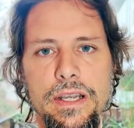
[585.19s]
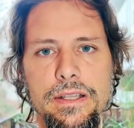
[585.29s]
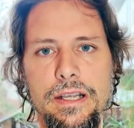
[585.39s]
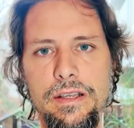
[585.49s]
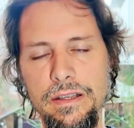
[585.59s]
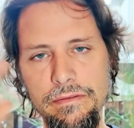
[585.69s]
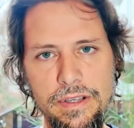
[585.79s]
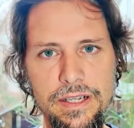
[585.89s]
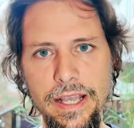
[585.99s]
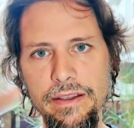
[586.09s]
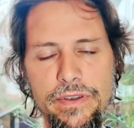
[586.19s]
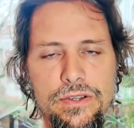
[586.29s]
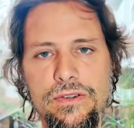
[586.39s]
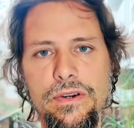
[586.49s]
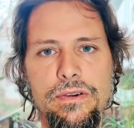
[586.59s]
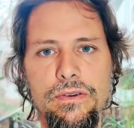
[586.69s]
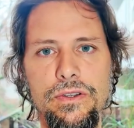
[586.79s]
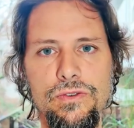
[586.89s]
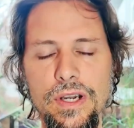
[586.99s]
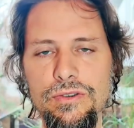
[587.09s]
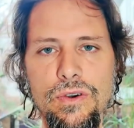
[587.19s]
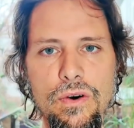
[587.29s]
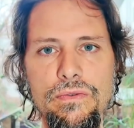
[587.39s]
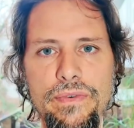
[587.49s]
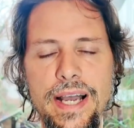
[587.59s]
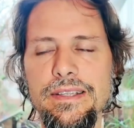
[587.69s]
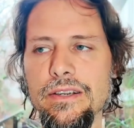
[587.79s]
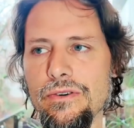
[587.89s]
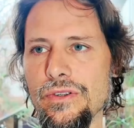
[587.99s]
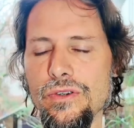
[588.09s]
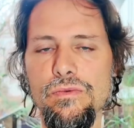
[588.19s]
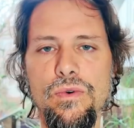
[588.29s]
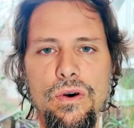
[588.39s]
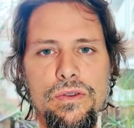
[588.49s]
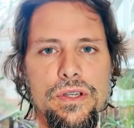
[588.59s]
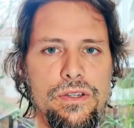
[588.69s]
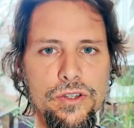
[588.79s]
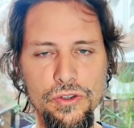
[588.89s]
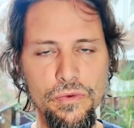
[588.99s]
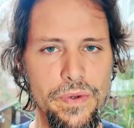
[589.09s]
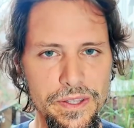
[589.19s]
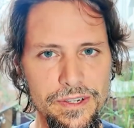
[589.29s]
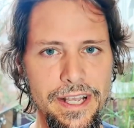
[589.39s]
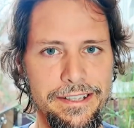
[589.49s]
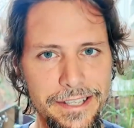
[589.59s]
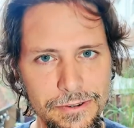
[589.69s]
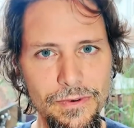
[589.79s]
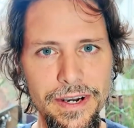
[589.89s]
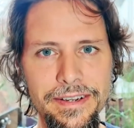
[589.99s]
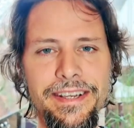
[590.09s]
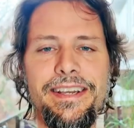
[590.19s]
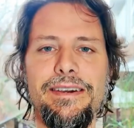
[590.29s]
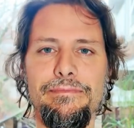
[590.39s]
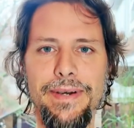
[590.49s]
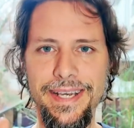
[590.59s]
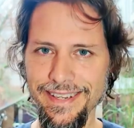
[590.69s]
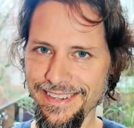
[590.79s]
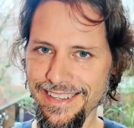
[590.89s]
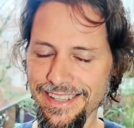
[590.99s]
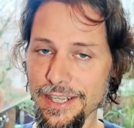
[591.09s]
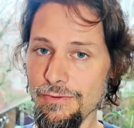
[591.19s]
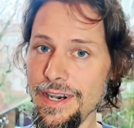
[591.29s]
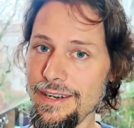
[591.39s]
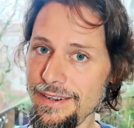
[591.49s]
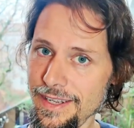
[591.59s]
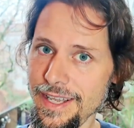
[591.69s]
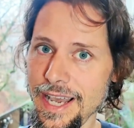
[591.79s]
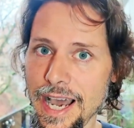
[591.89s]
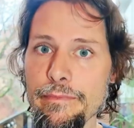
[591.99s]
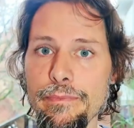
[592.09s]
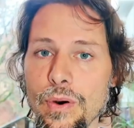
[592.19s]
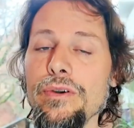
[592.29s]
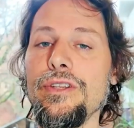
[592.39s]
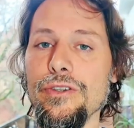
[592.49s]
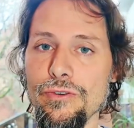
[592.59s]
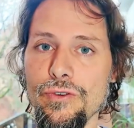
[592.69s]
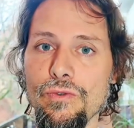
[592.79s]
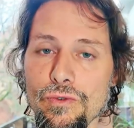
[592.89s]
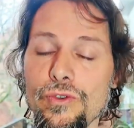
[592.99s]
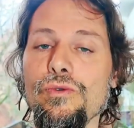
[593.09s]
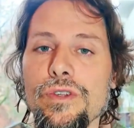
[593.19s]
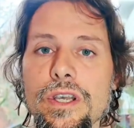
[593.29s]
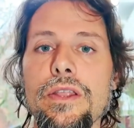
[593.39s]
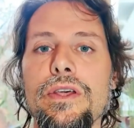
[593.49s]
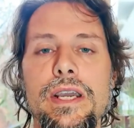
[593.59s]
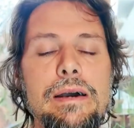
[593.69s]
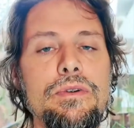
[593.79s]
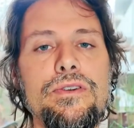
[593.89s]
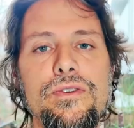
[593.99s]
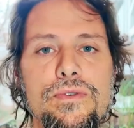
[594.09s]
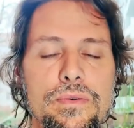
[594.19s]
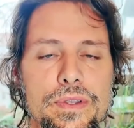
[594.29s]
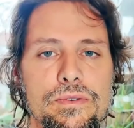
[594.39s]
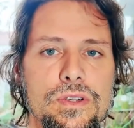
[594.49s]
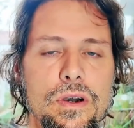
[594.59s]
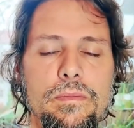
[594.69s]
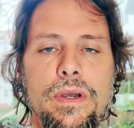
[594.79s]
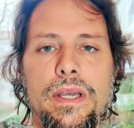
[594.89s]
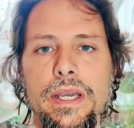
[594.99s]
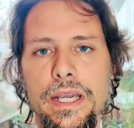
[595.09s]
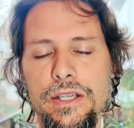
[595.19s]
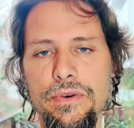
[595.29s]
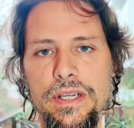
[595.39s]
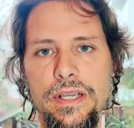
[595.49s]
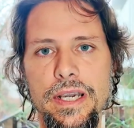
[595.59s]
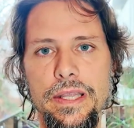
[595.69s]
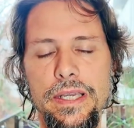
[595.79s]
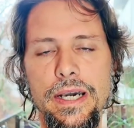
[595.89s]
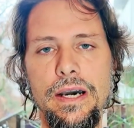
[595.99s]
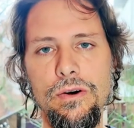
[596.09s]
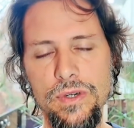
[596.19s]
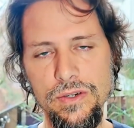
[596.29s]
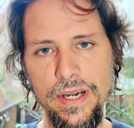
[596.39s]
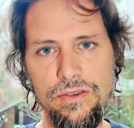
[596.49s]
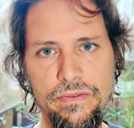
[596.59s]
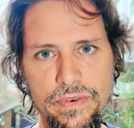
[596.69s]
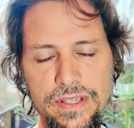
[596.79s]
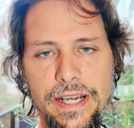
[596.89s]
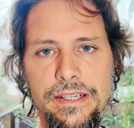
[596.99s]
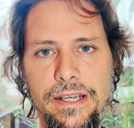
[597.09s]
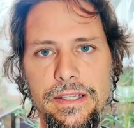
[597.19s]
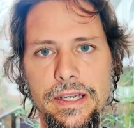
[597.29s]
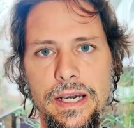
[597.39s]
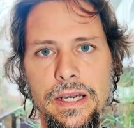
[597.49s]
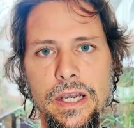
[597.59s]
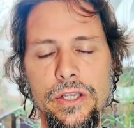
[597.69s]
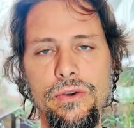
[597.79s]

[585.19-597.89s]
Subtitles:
And it's like a vicious circle. You try to go fast and consume all these YouTube videos like this one, but this one, I'm pointing you to do something. I'm not just throwing you some interesting idea. I always try to emphasize the idea.